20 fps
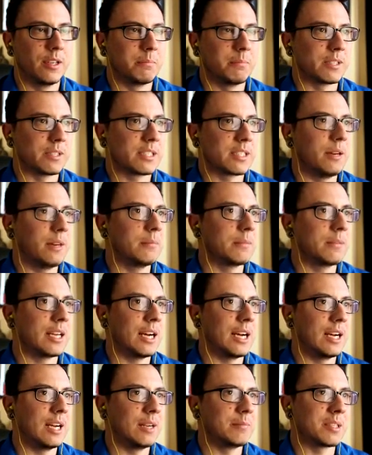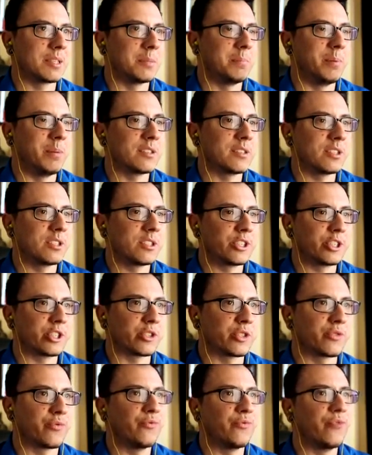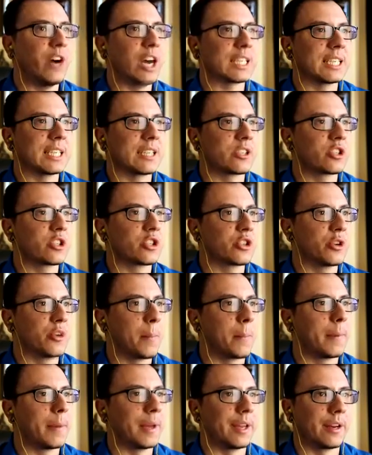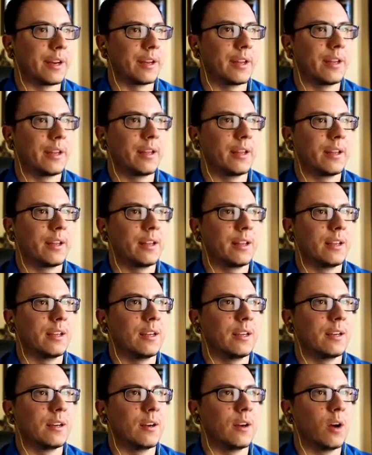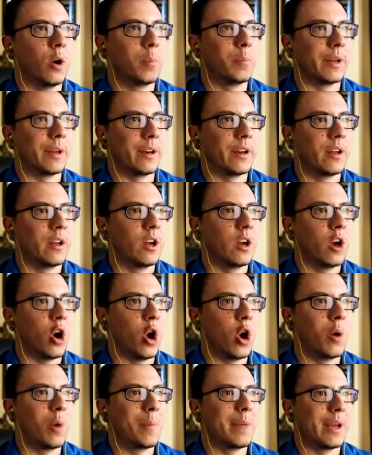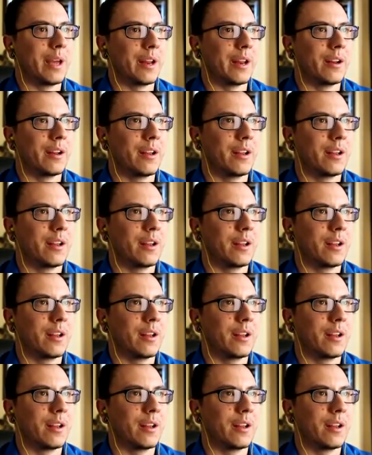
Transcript: but sometimes the puzzles are just fucking stupid. Open, open.